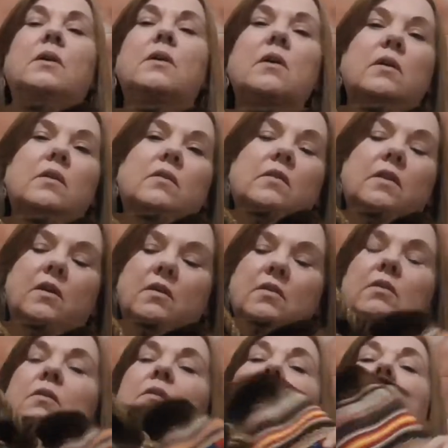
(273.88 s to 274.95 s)
what I got. So
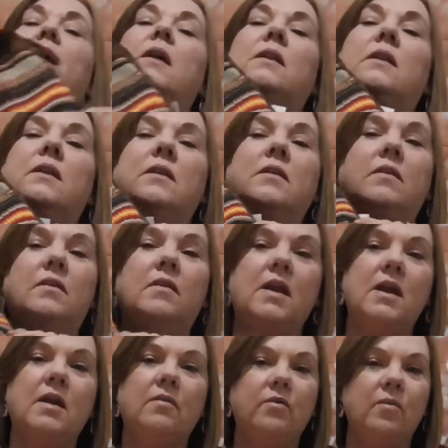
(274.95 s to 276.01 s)
that is
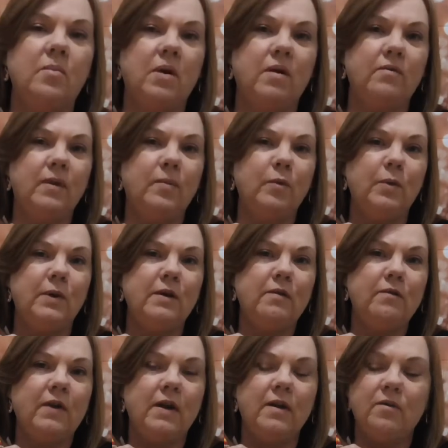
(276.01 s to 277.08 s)
down for my February
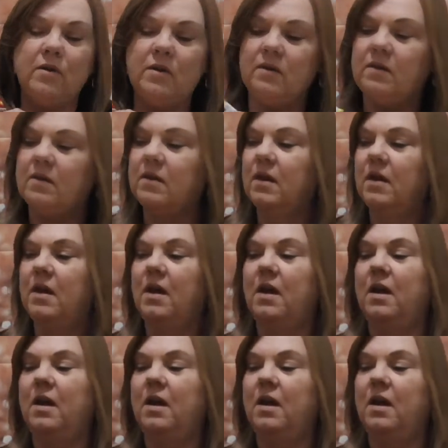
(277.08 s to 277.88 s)
favourites.